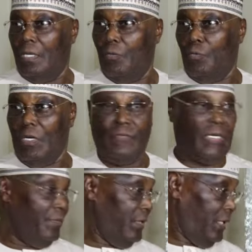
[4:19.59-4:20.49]
We have
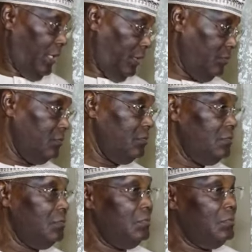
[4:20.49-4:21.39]
come here
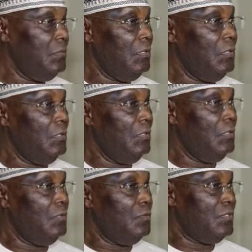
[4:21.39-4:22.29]

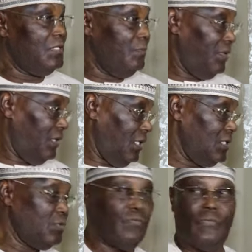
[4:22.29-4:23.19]
to
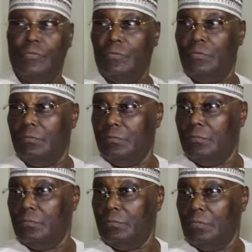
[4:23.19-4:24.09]
sympathize with you,
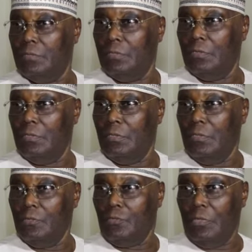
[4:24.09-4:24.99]

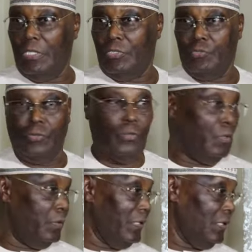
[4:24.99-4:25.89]
to let you
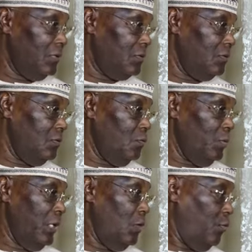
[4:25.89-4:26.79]
know that
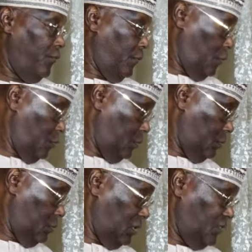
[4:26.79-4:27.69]
we are with you
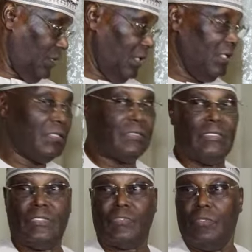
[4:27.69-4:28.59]
as far as
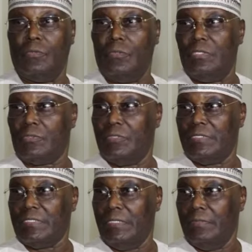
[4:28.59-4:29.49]
this struggle is
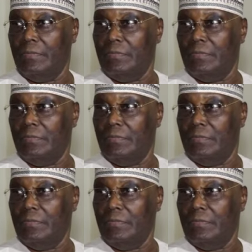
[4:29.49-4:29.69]
concerned,